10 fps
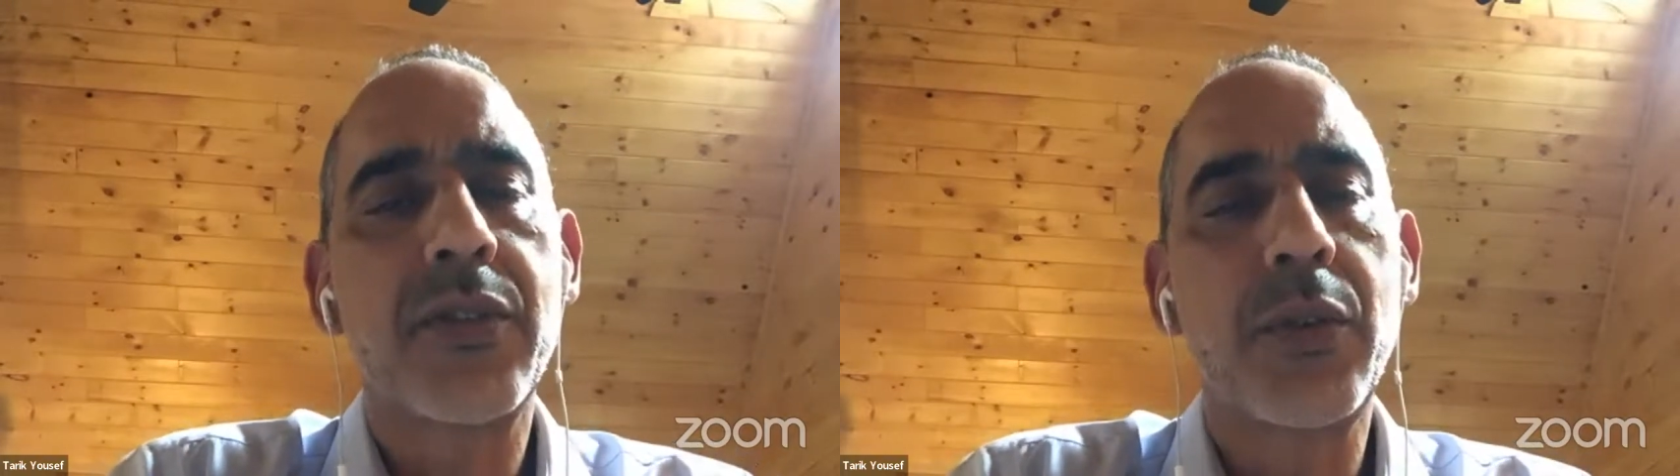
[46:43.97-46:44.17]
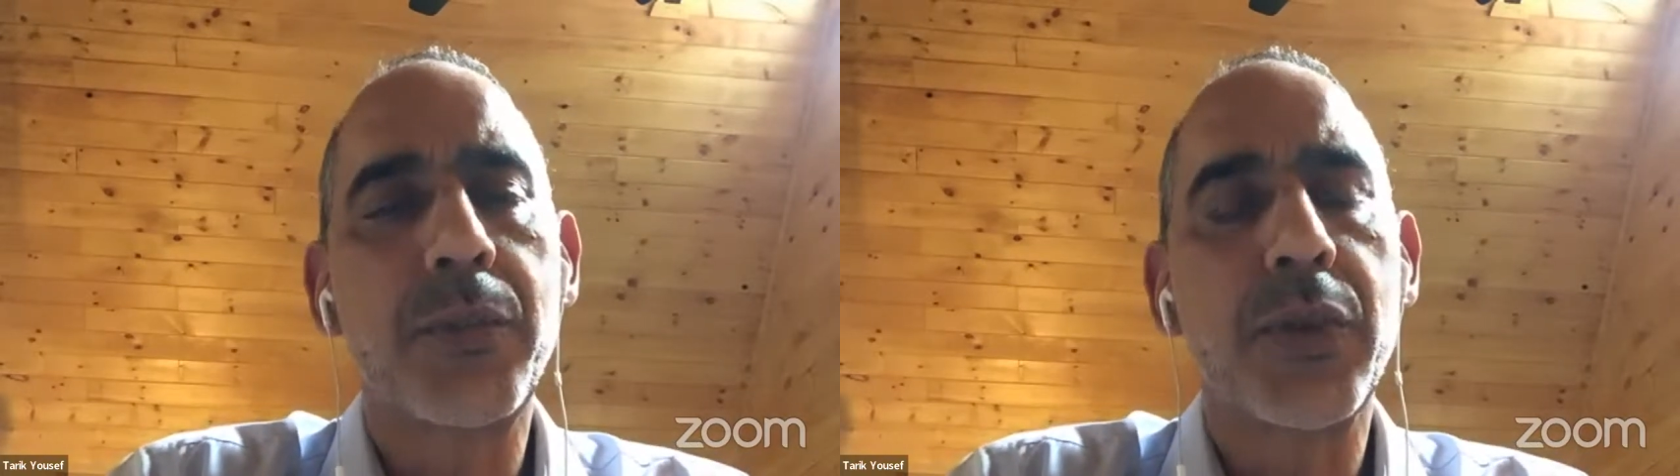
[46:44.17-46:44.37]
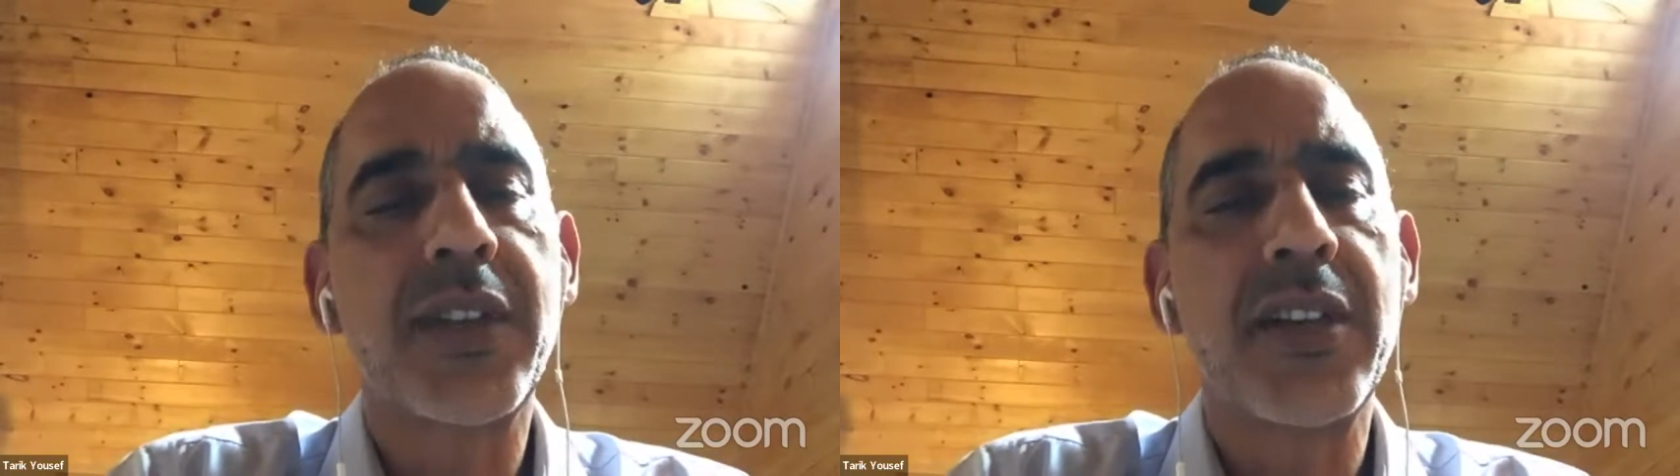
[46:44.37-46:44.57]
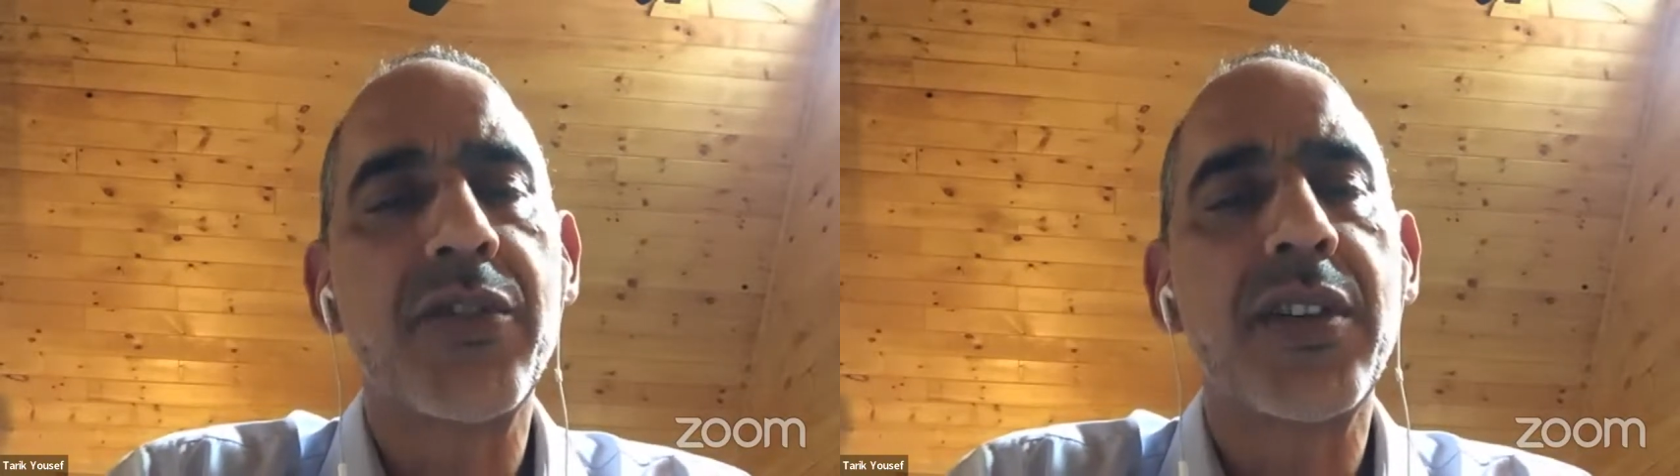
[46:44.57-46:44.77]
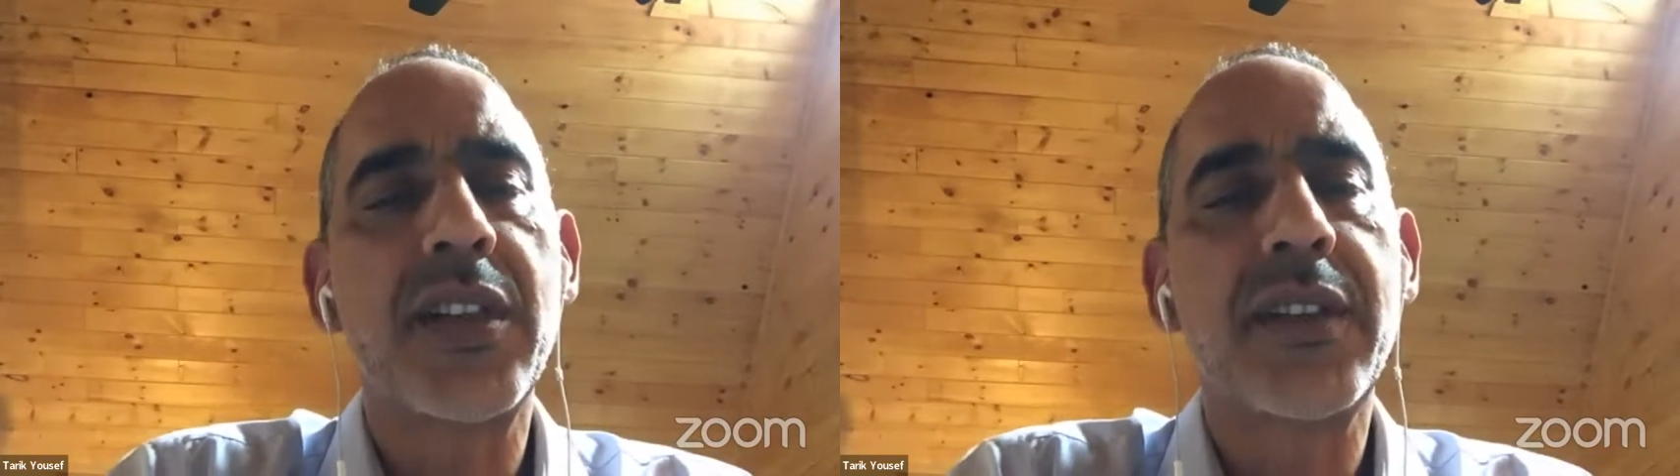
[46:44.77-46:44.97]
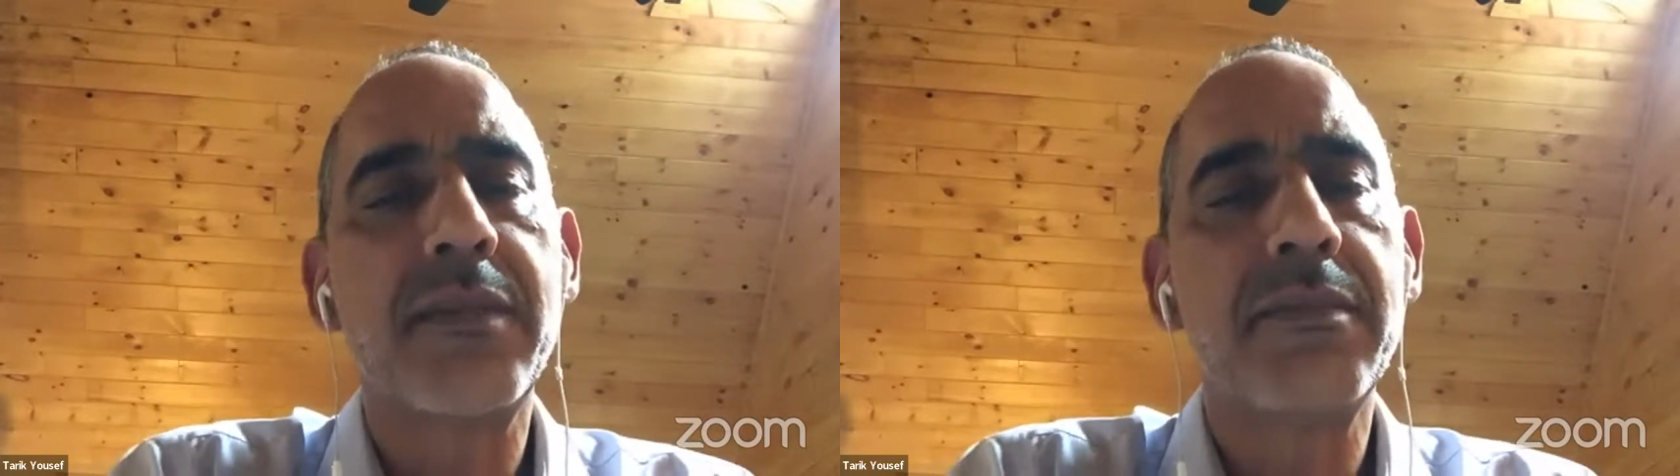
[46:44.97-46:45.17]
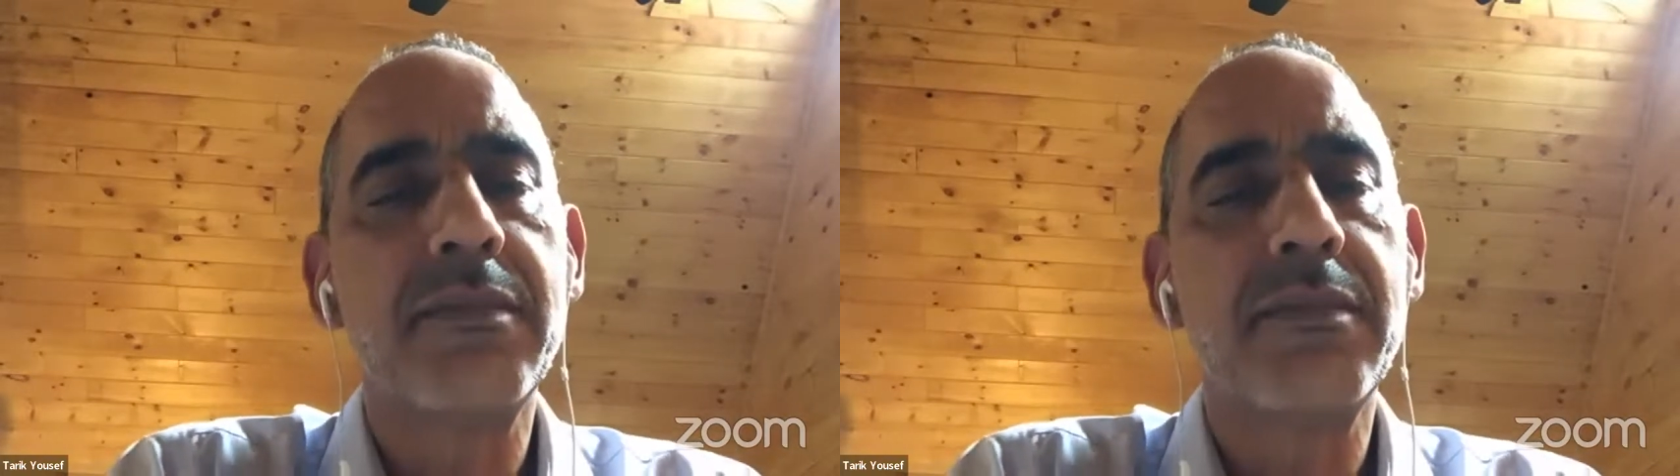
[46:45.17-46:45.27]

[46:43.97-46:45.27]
to potentially